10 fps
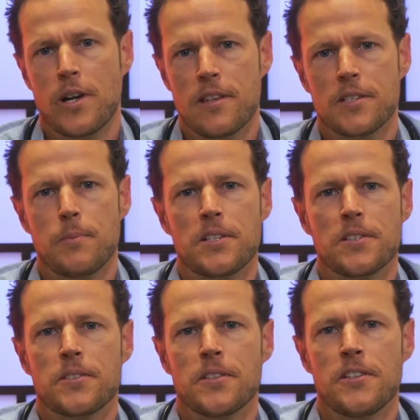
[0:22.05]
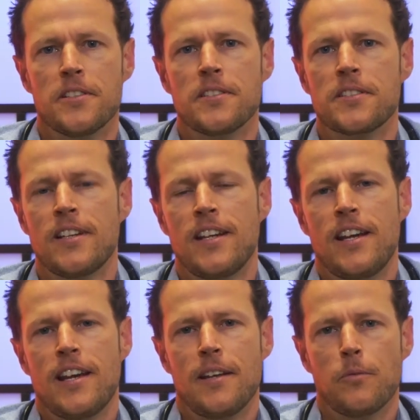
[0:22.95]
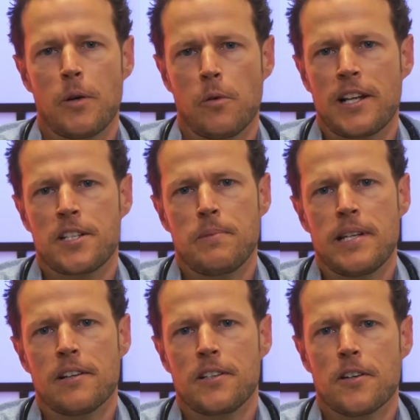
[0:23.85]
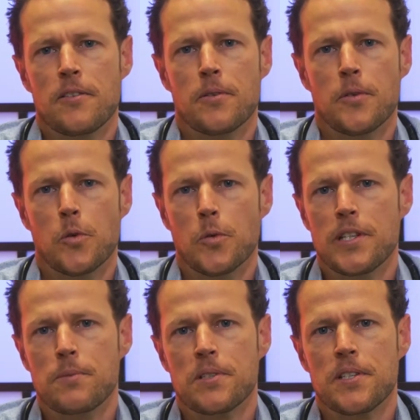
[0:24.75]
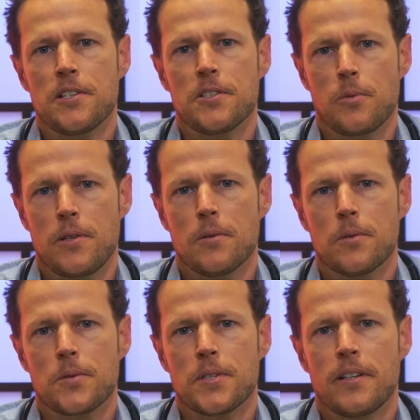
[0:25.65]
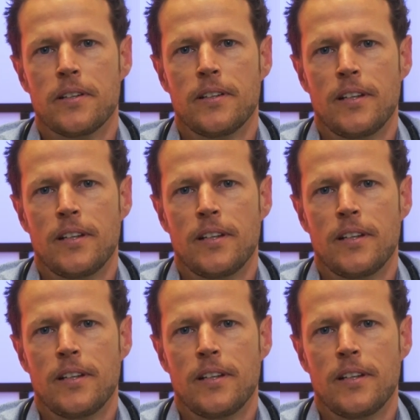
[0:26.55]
of the specialist surgeons, and we will actually be able to go through all these procedures with you also.